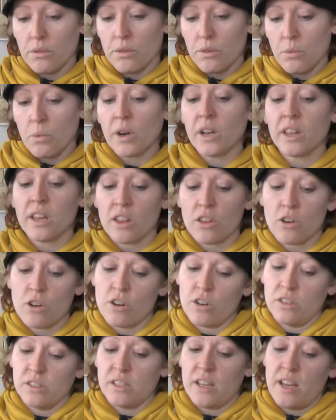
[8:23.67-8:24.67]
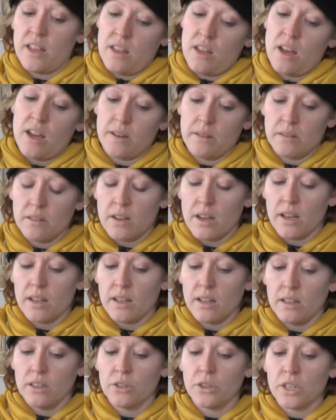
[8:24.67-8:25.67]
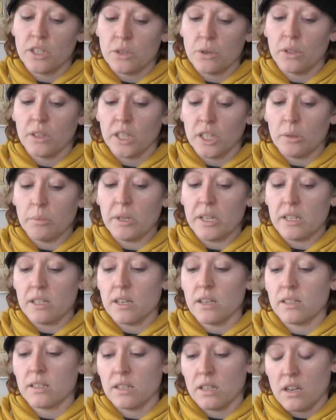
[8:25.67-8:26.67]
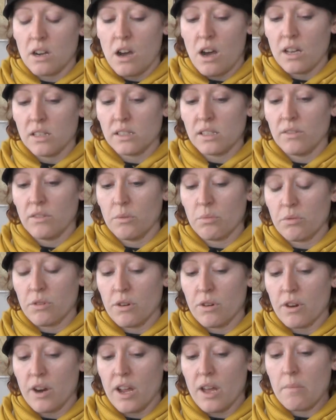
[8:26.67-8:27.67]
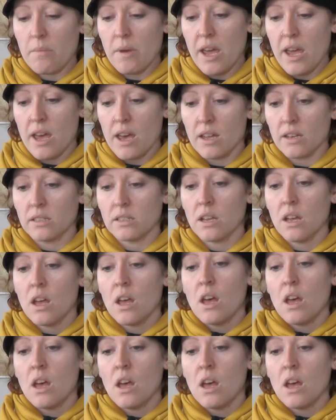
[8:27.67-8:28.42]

One of the other hurdles I alluded to a little bit is the cost of the program, and